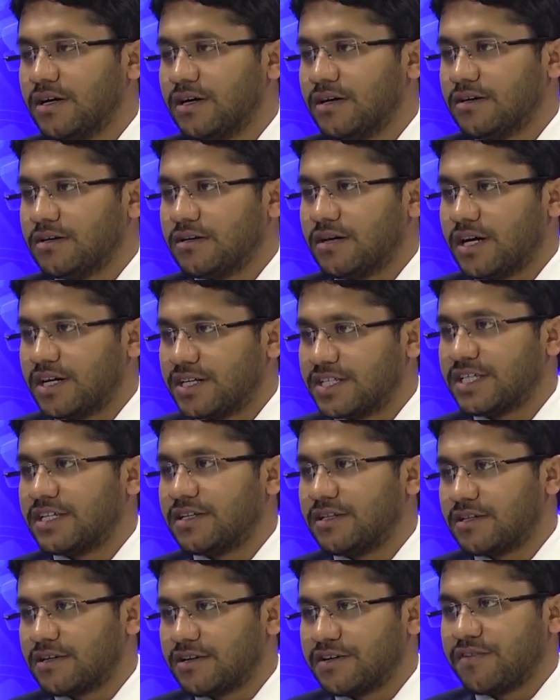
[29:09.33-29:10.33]

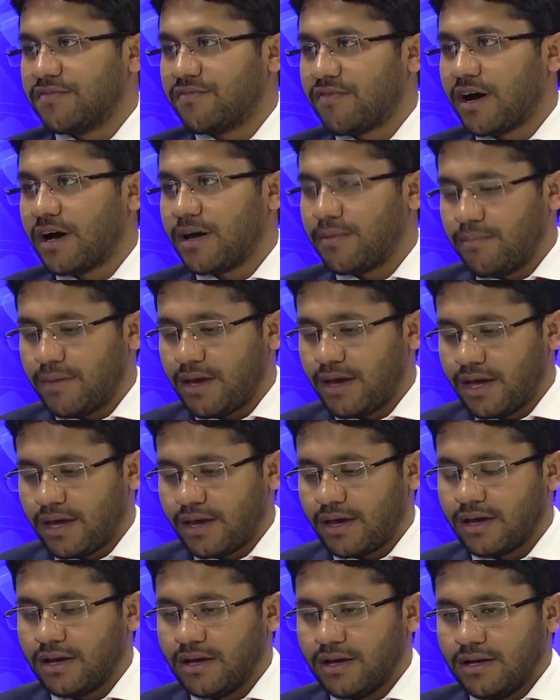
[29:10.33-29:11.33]
Article
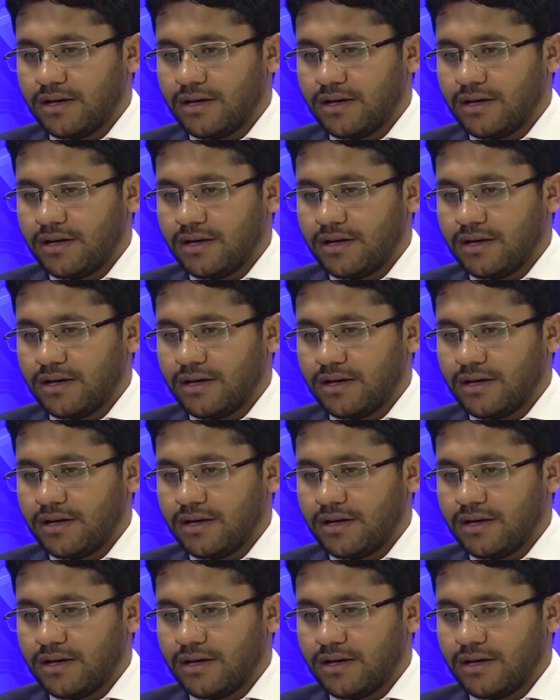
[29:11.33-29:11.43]
35A.